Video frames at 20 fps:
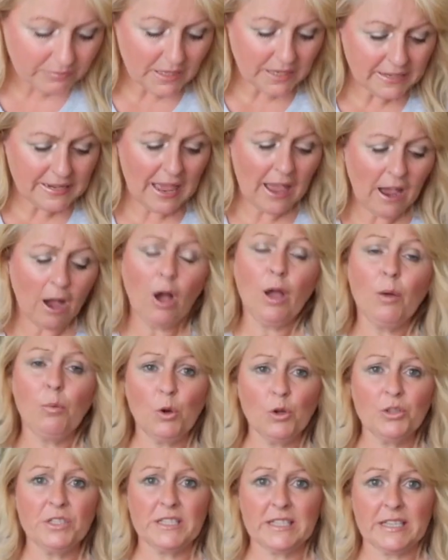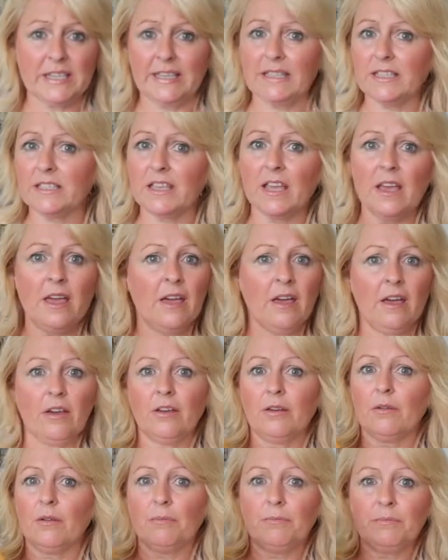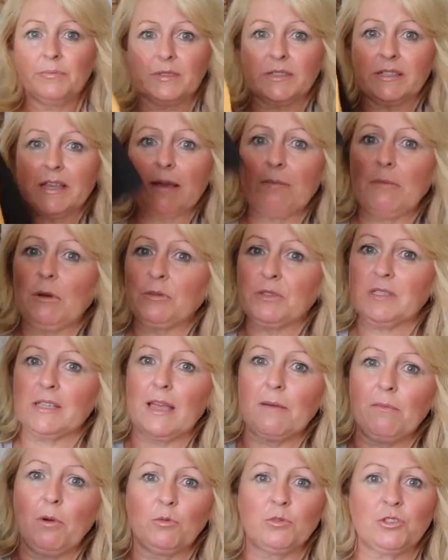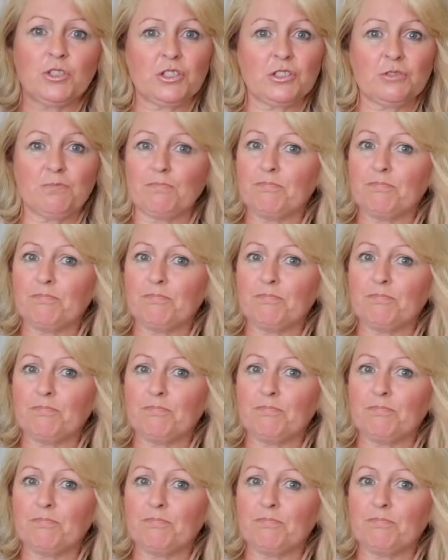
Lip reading: now I wanted same old